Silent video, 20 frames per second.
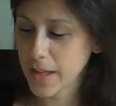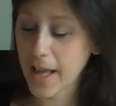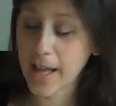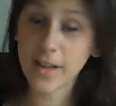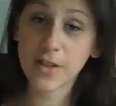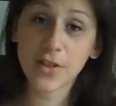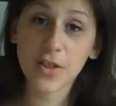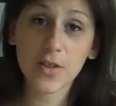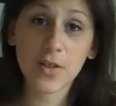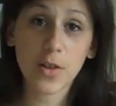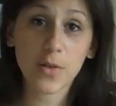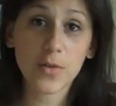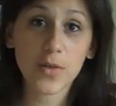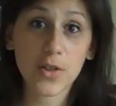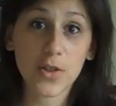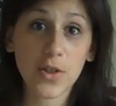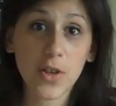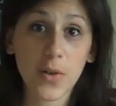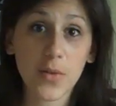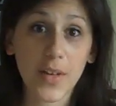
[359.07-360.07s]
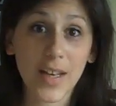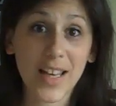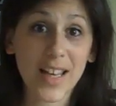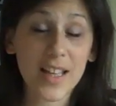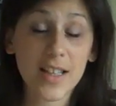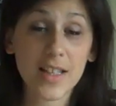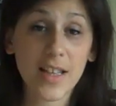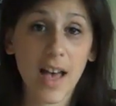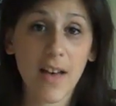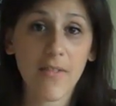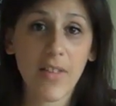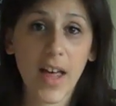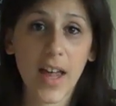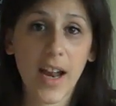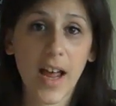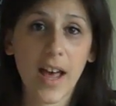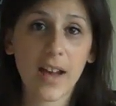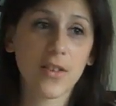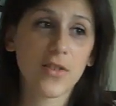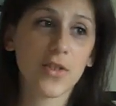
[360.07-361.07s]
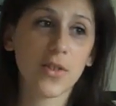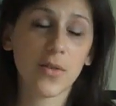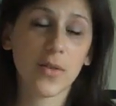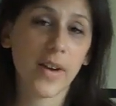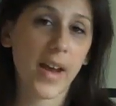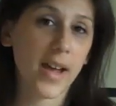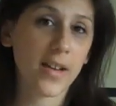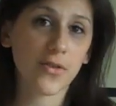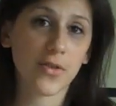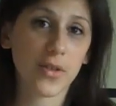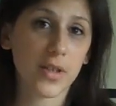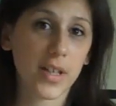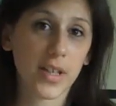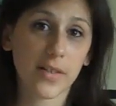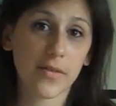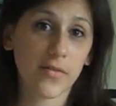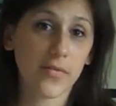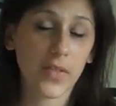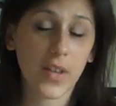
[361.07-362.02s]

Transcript: And it just goes to show that kids have that attitude naturally,